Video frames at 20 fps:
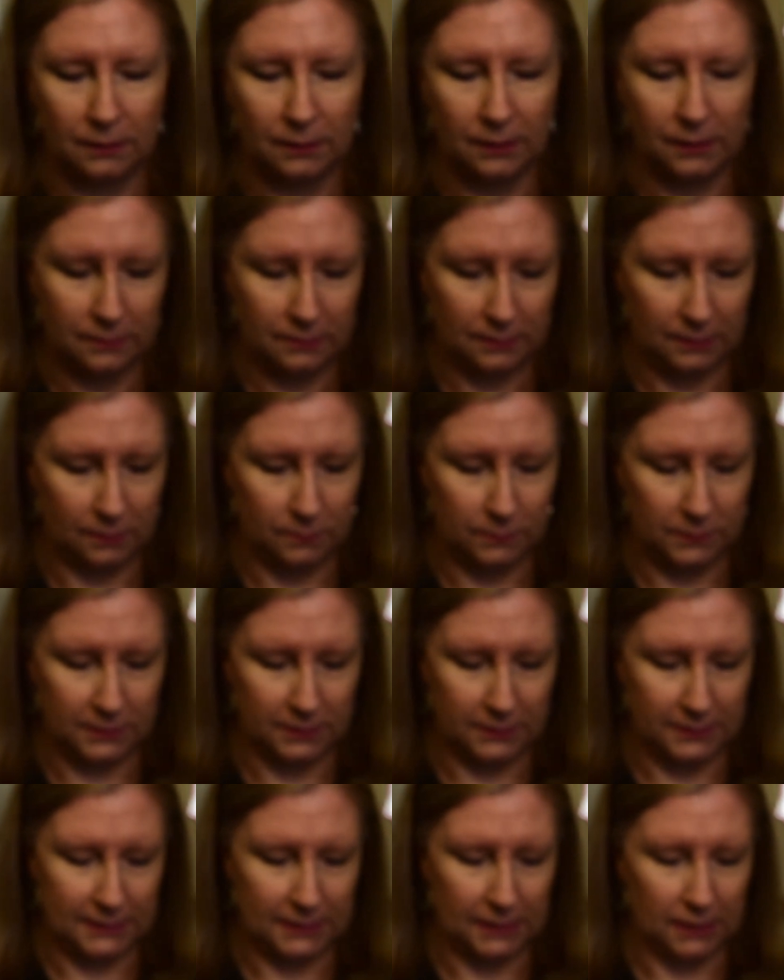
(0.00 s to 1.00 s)
like I was
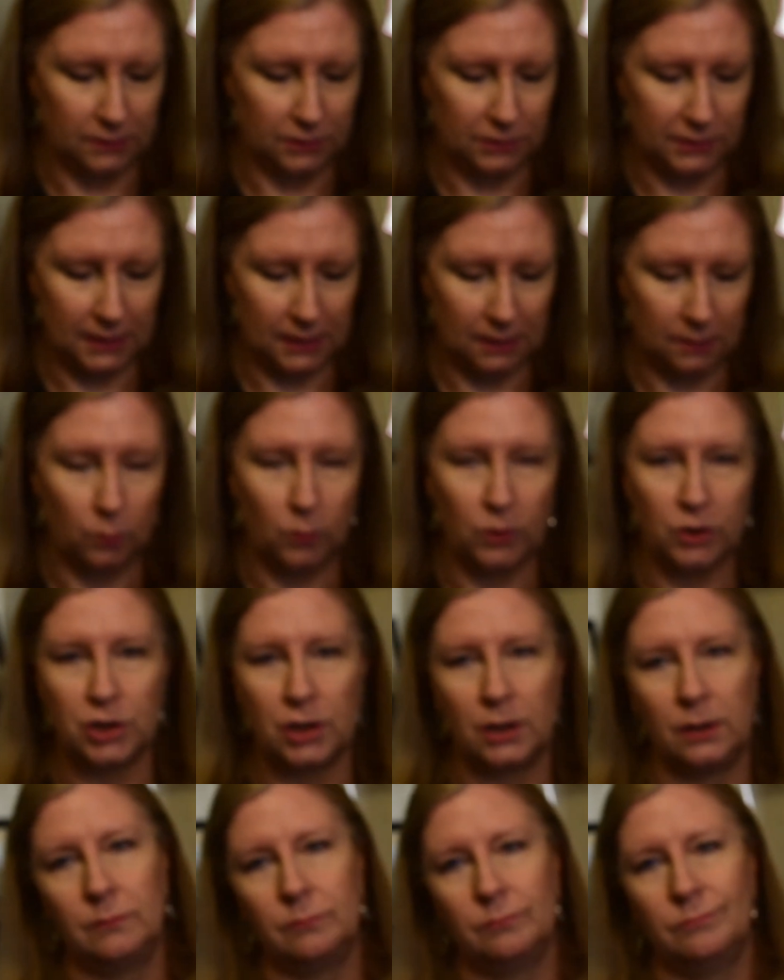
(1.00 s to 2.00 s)
going to say, I just kind of wish
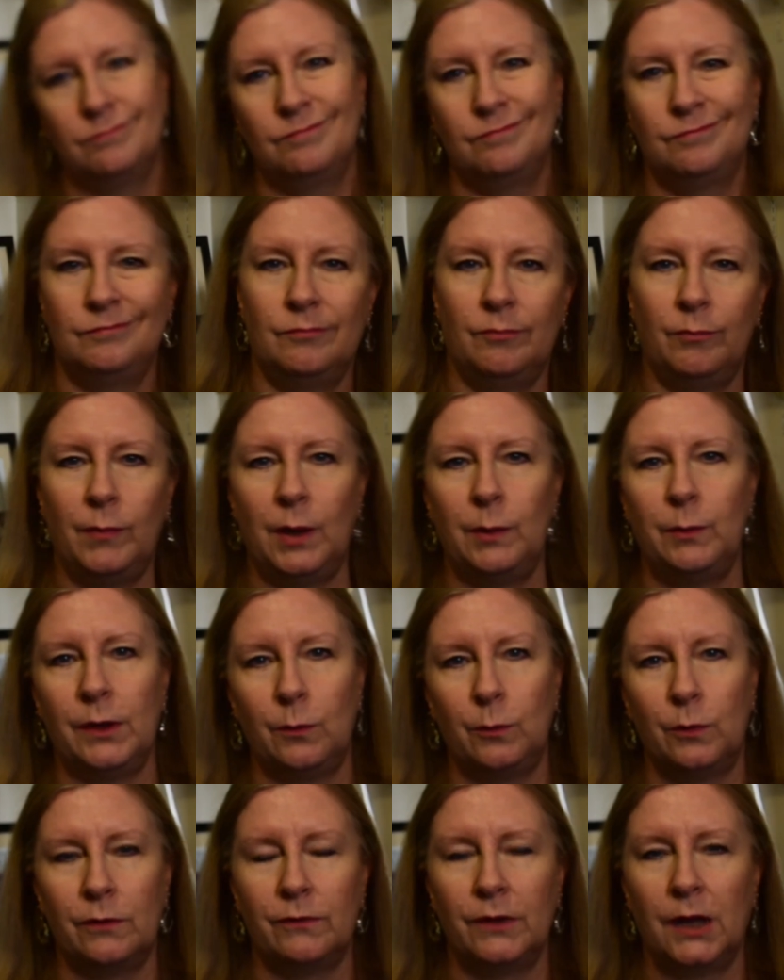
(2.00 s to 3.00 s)
maybe I
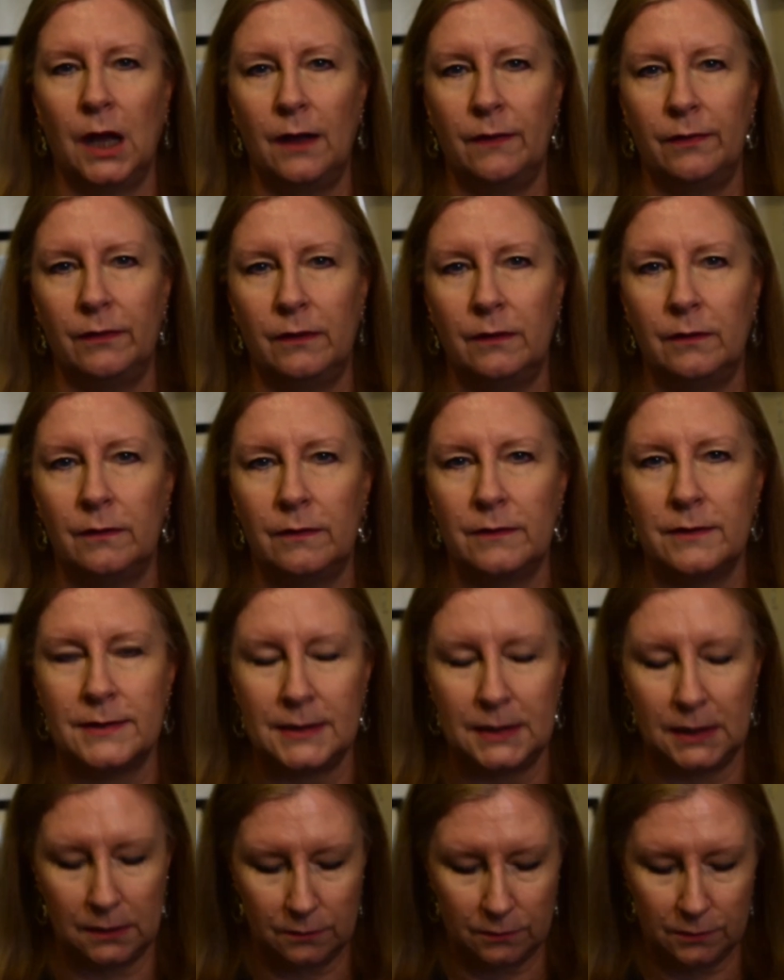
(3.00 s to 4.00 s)
would have gotten the
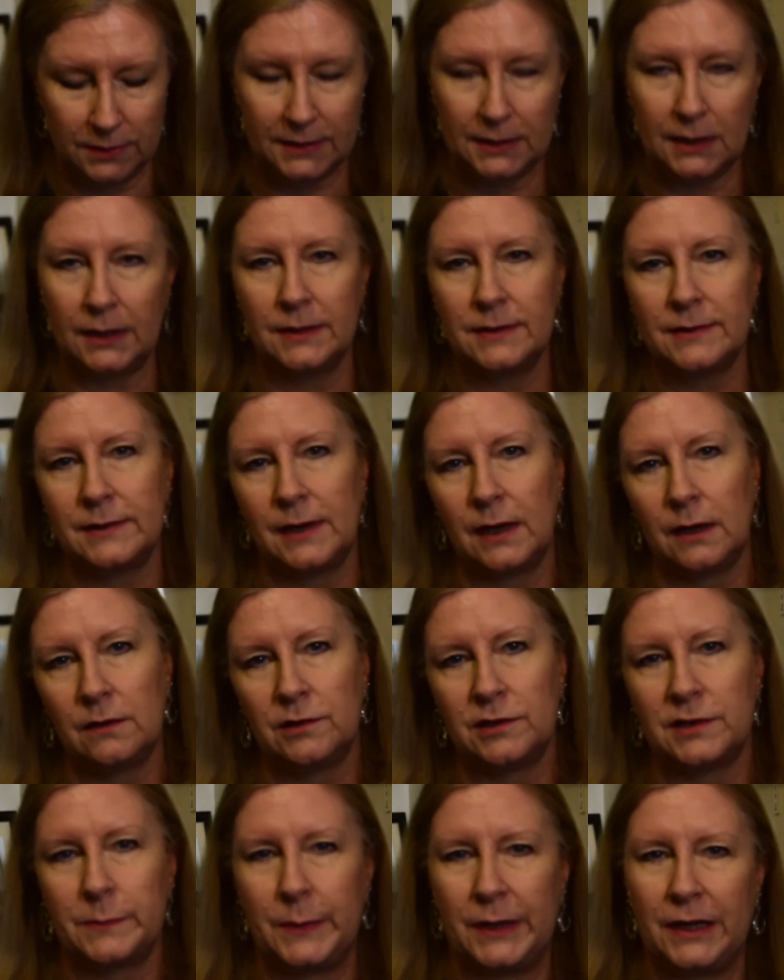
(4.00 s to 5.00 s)
standard size deck
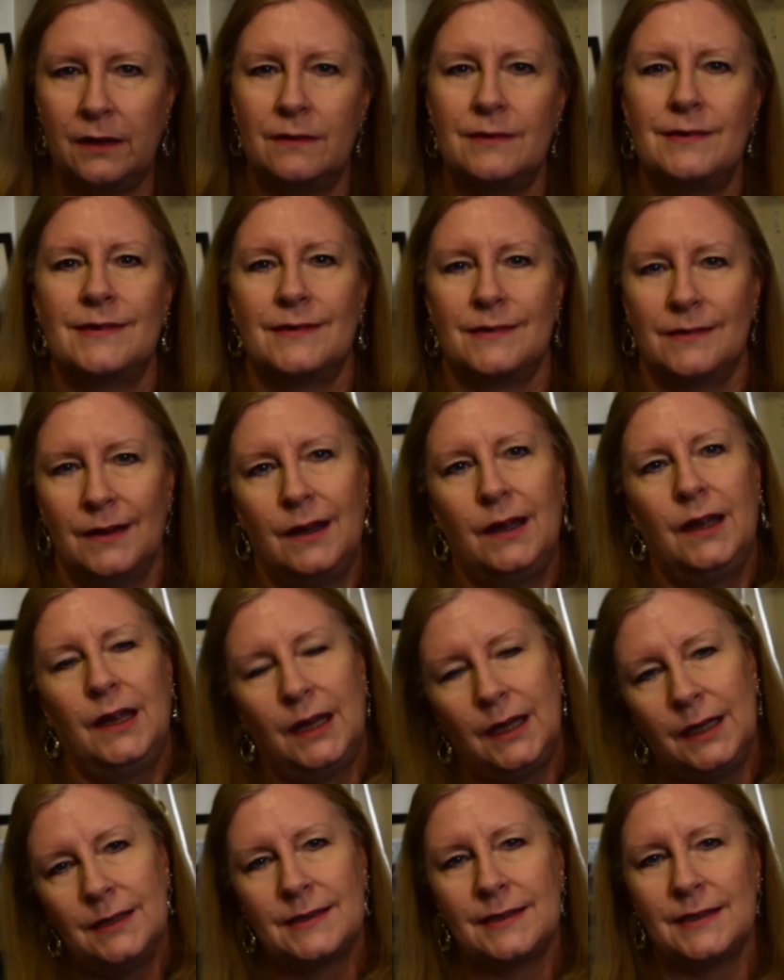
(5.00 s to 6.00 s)
just because
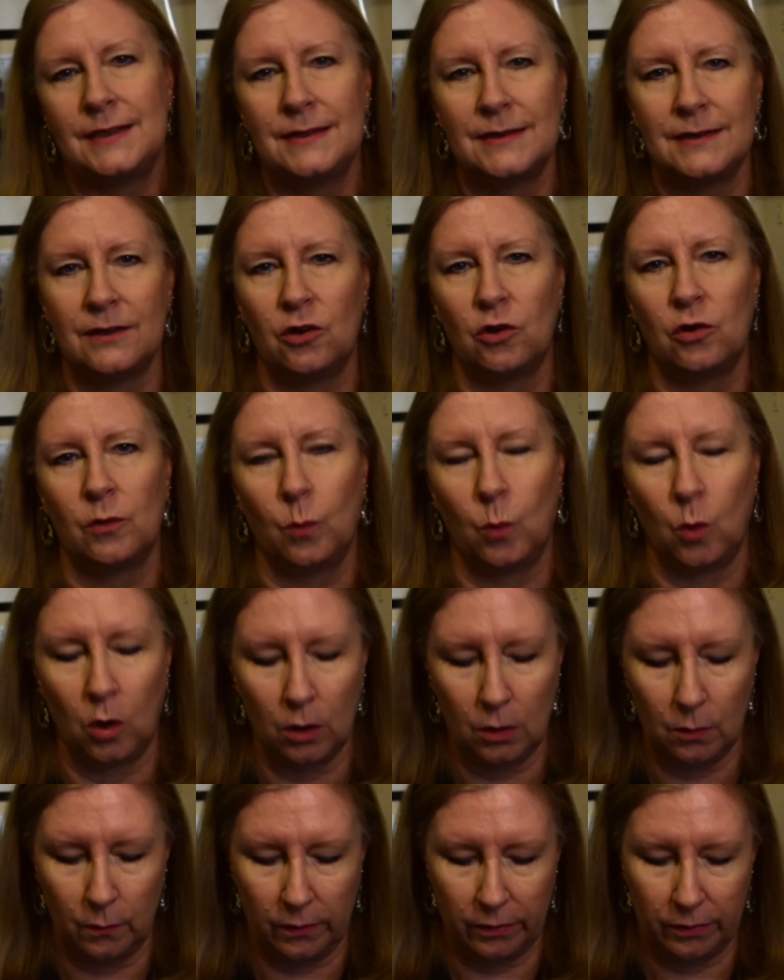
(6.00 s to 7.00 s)
it's easier to
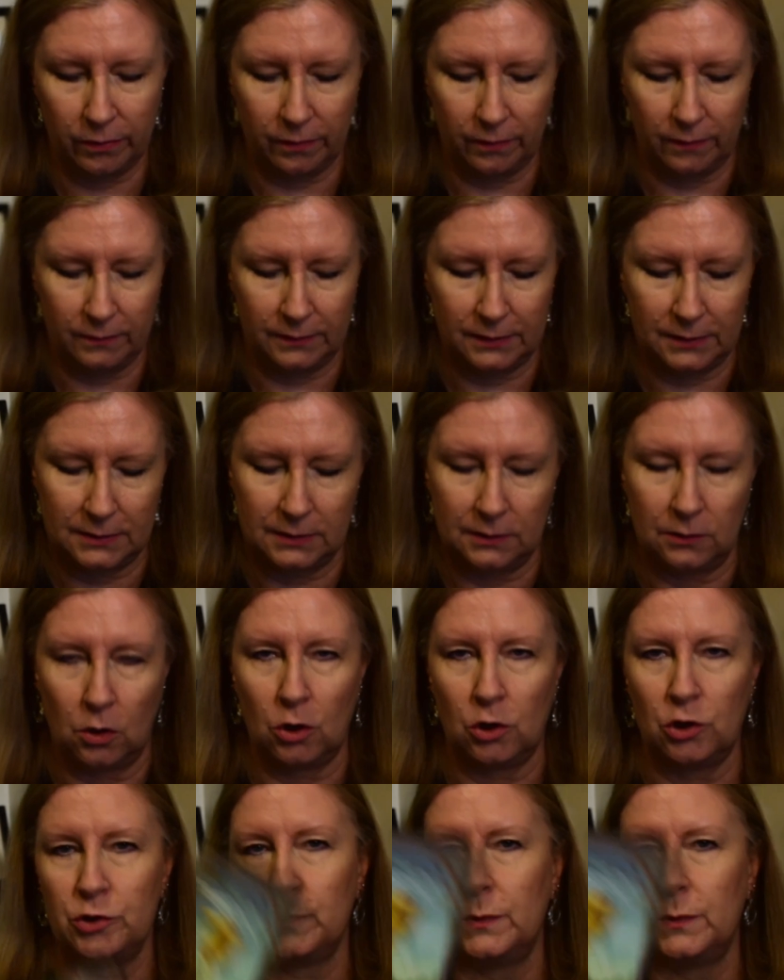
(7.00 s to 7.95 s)
work with than these large